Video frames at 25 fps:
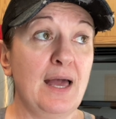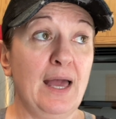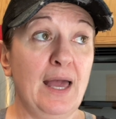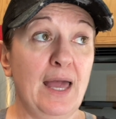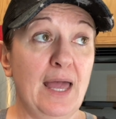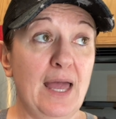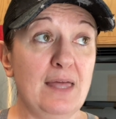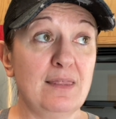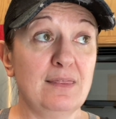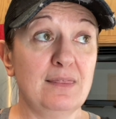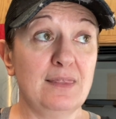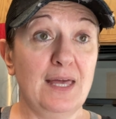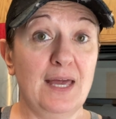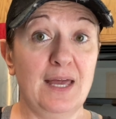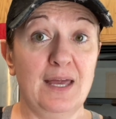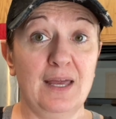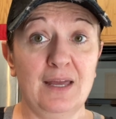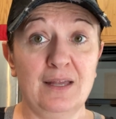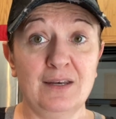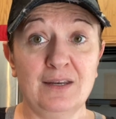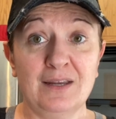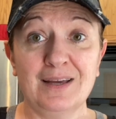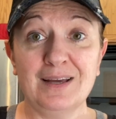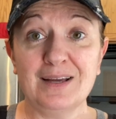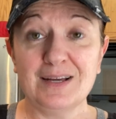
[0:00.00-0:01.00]
And
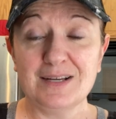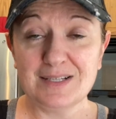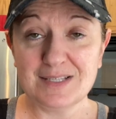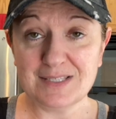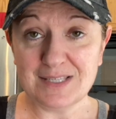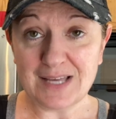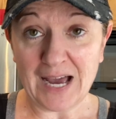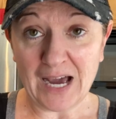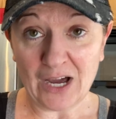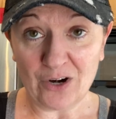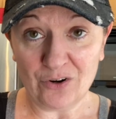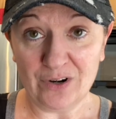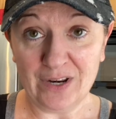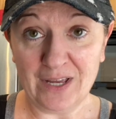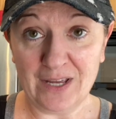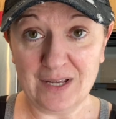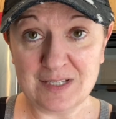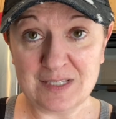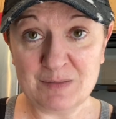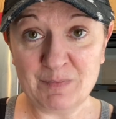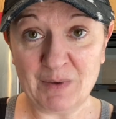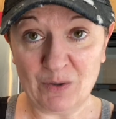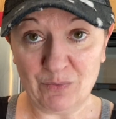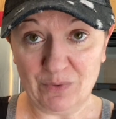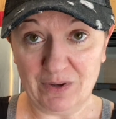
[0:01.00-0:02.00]
then Saturday
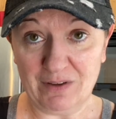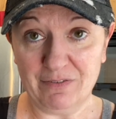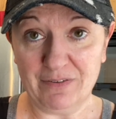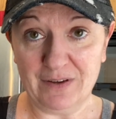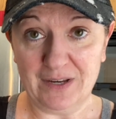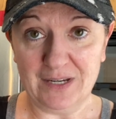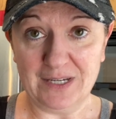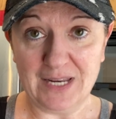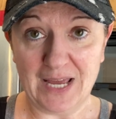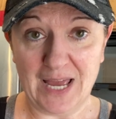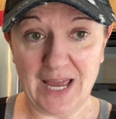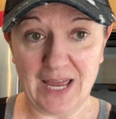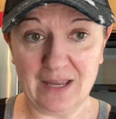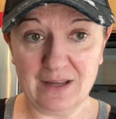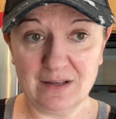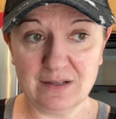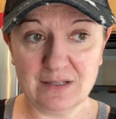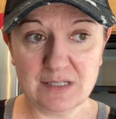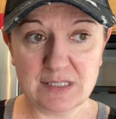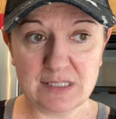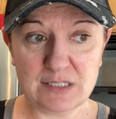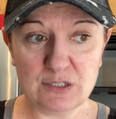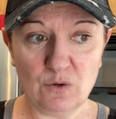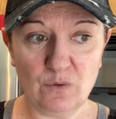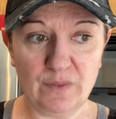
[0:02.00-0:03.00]
is my refeed day.
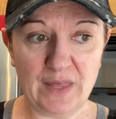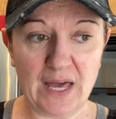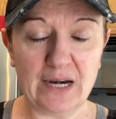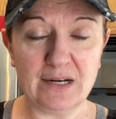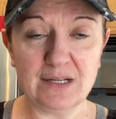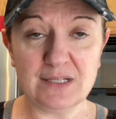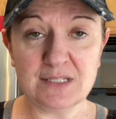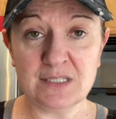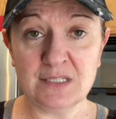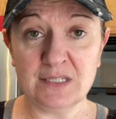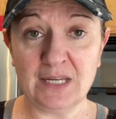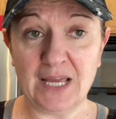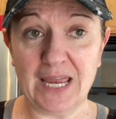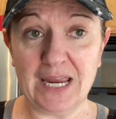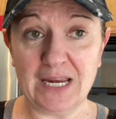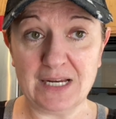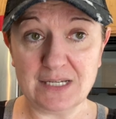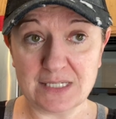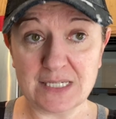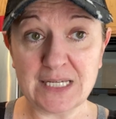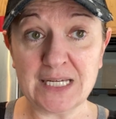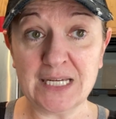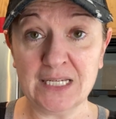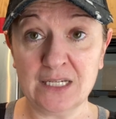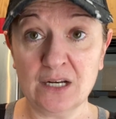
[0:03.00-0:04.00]
So that is an
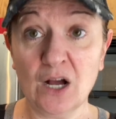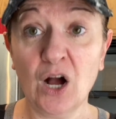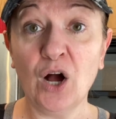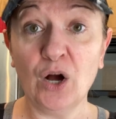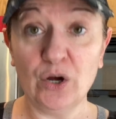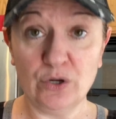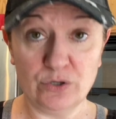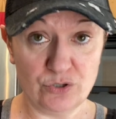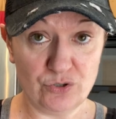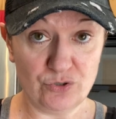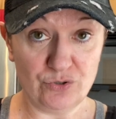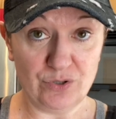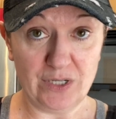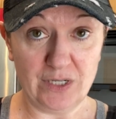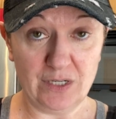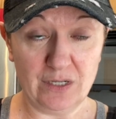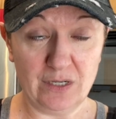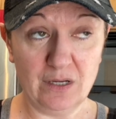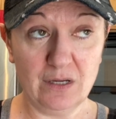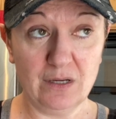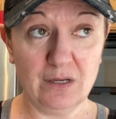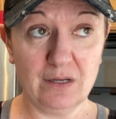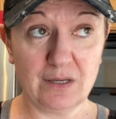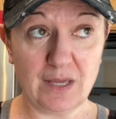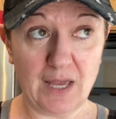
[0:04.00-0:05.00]
1,800
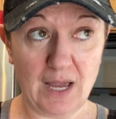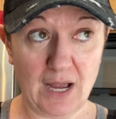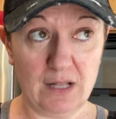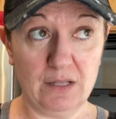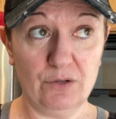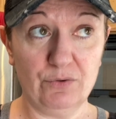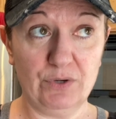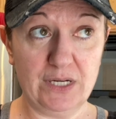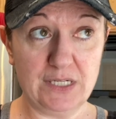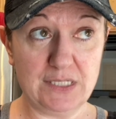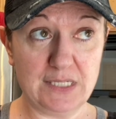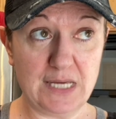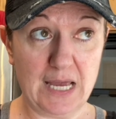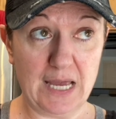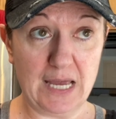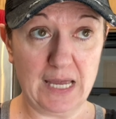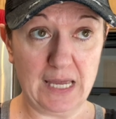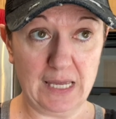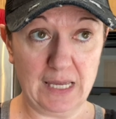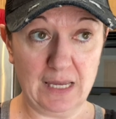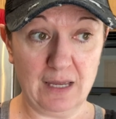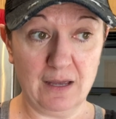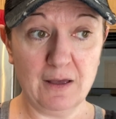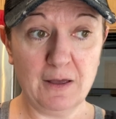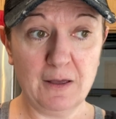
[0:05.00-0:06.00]
calorie
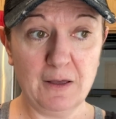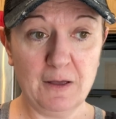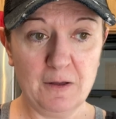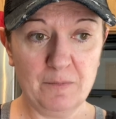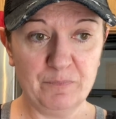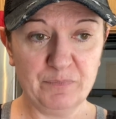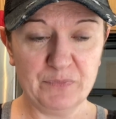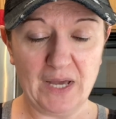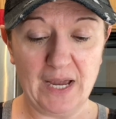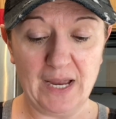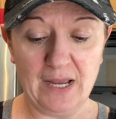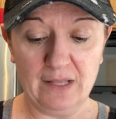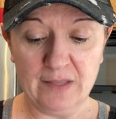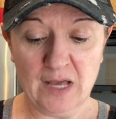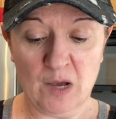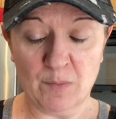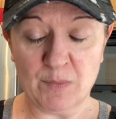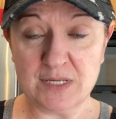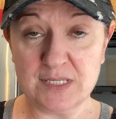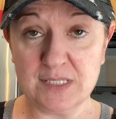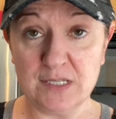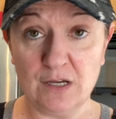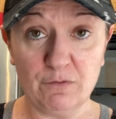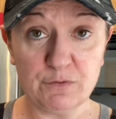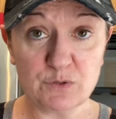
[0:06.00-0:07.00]
day. I allow
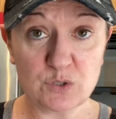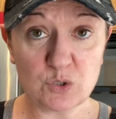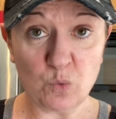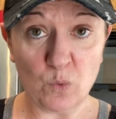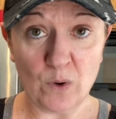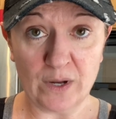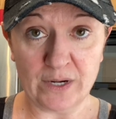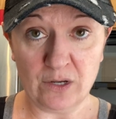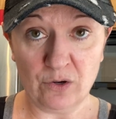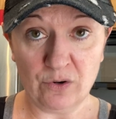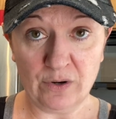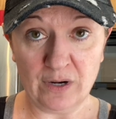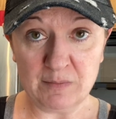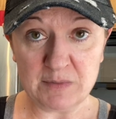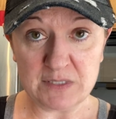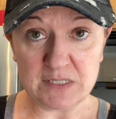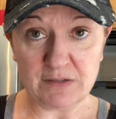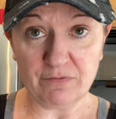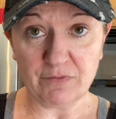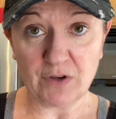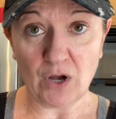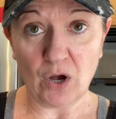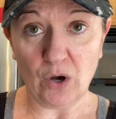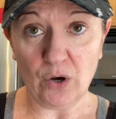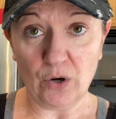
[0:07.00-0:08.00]
myself 20 grams of
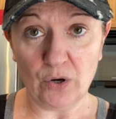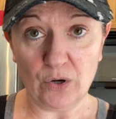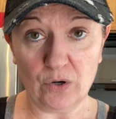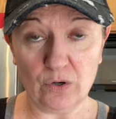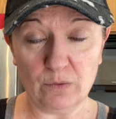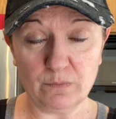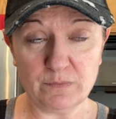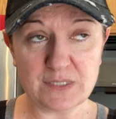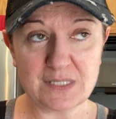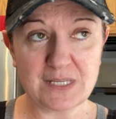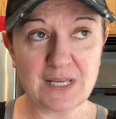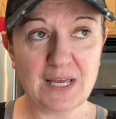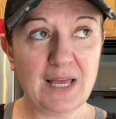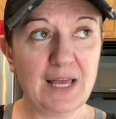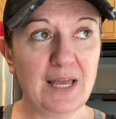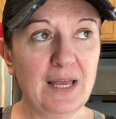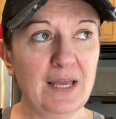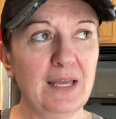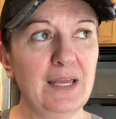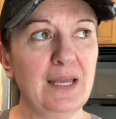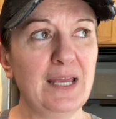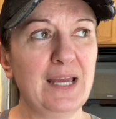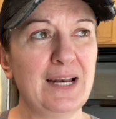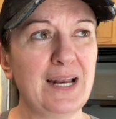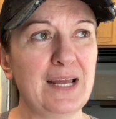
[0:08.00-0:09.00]
carbs.
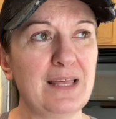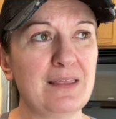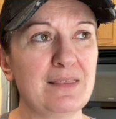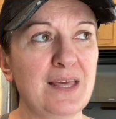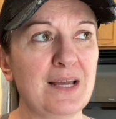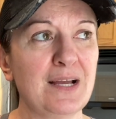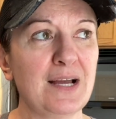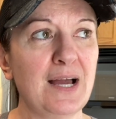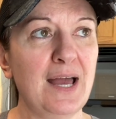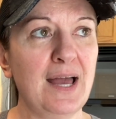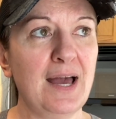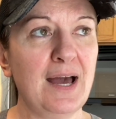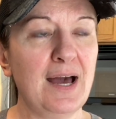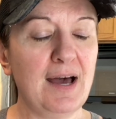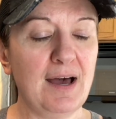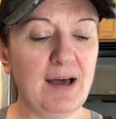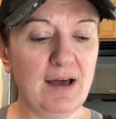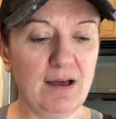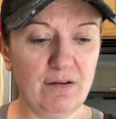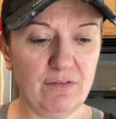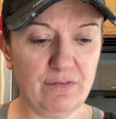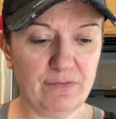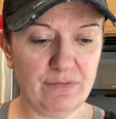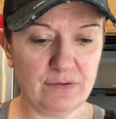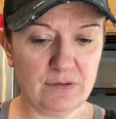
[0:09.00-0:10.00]
And I think I